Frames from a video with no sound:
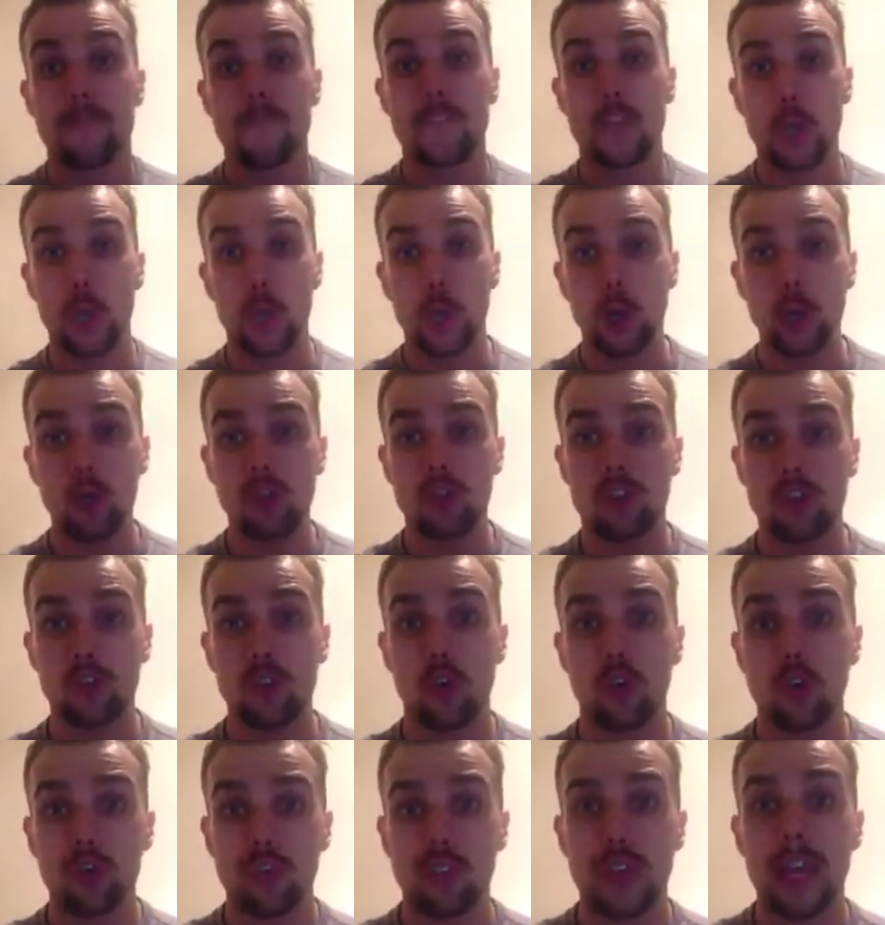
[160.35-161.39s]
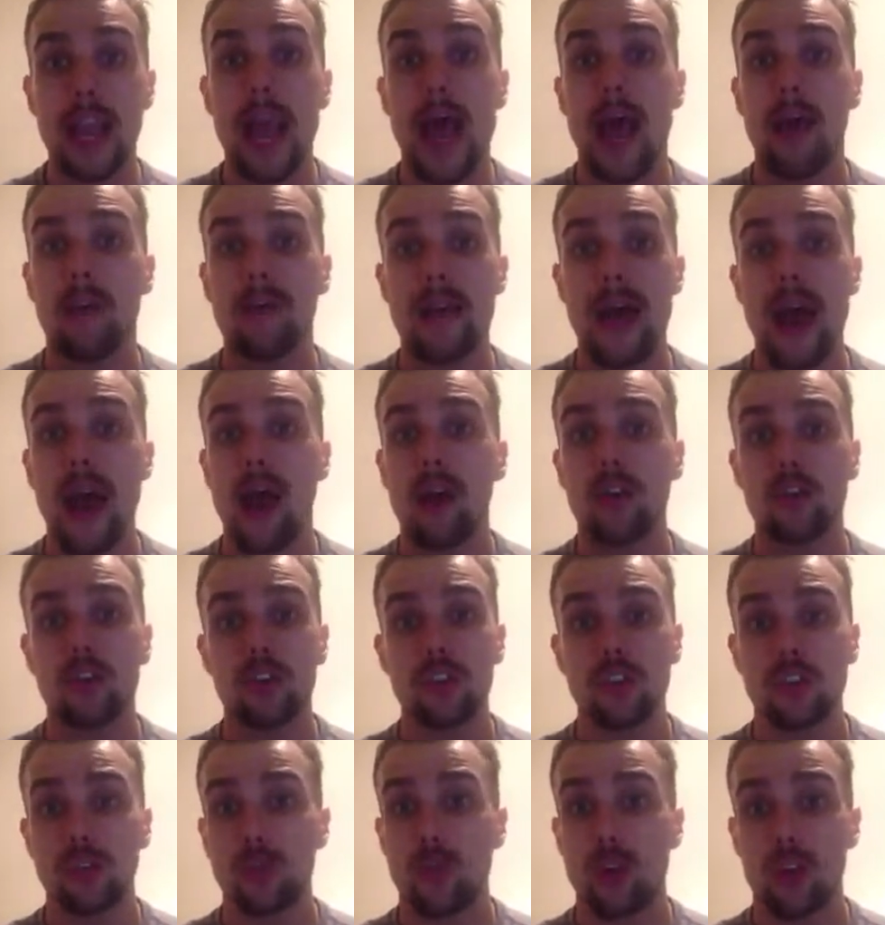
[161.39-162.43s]
dude, sort something out now
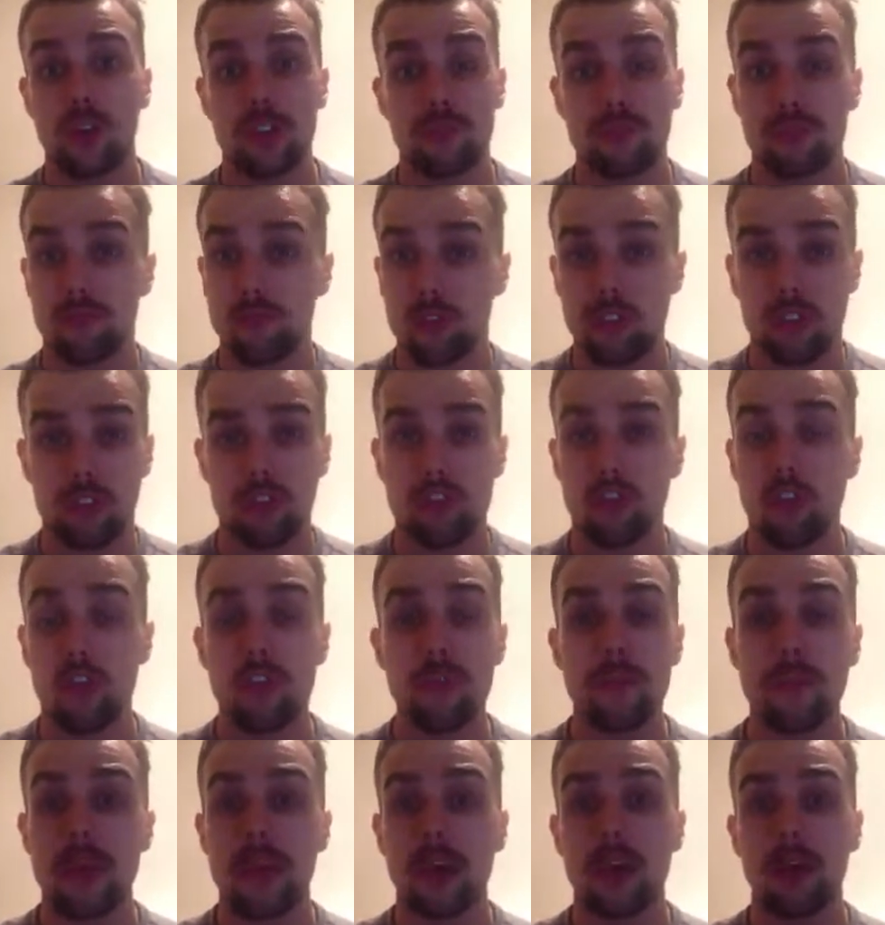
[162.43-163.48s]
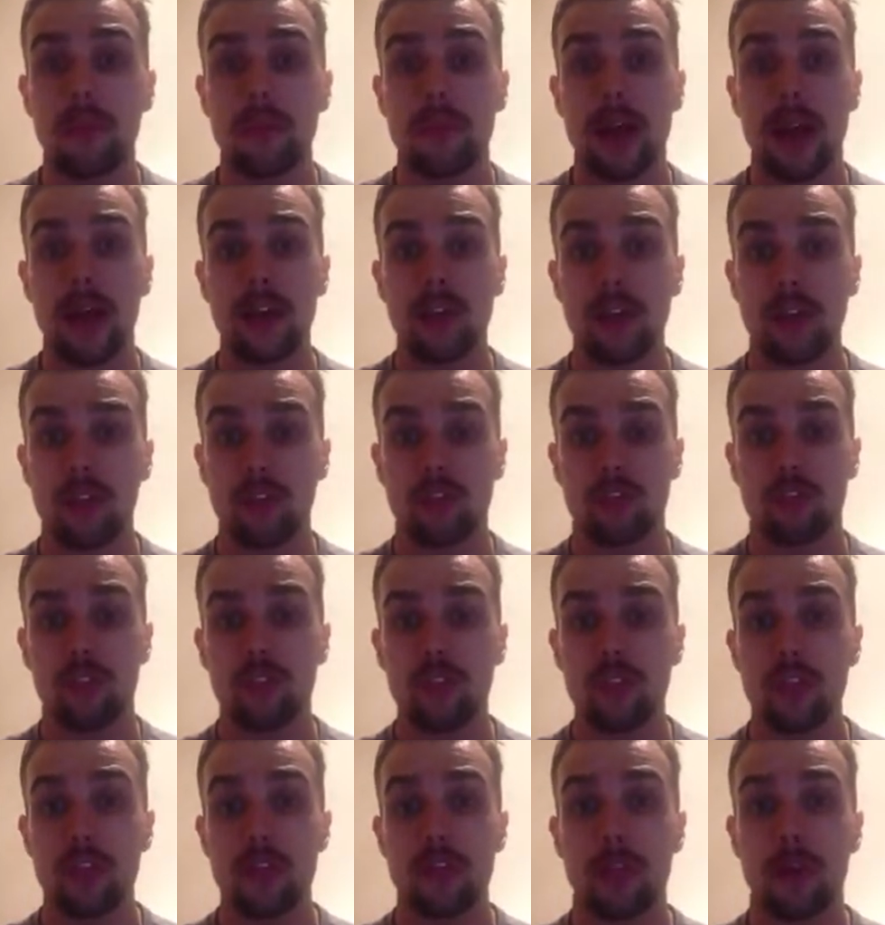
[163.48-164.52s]
because you are screwing me up, man. You're
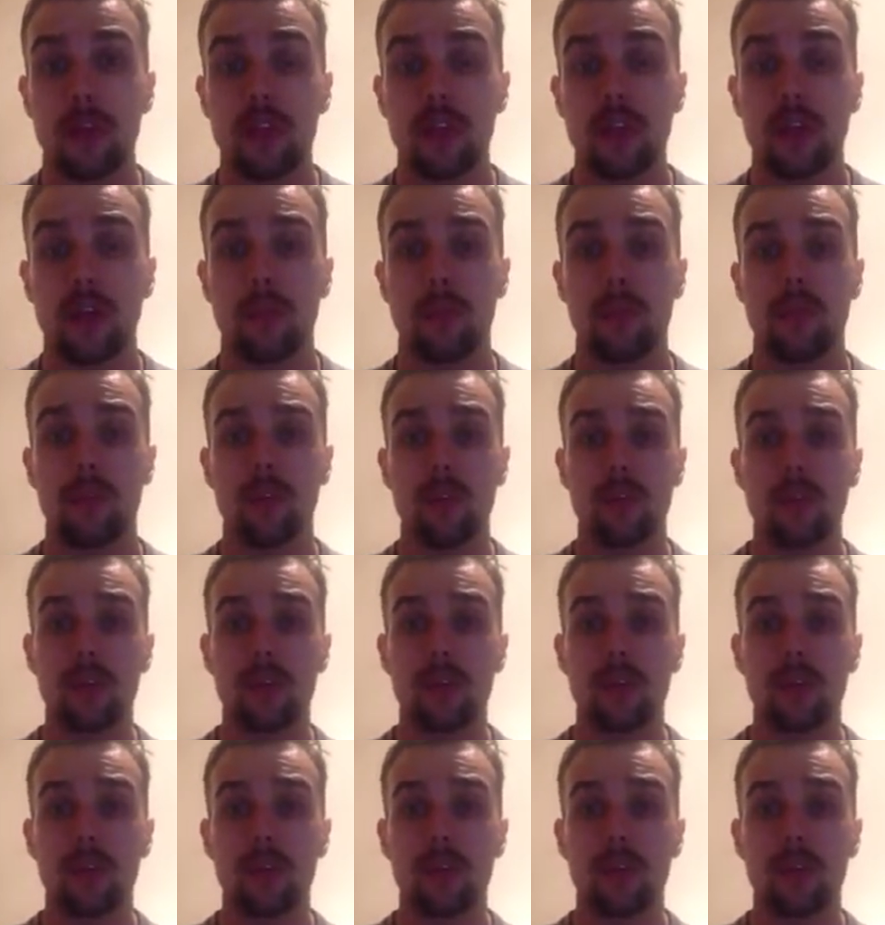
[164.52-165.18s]
screwing your body up.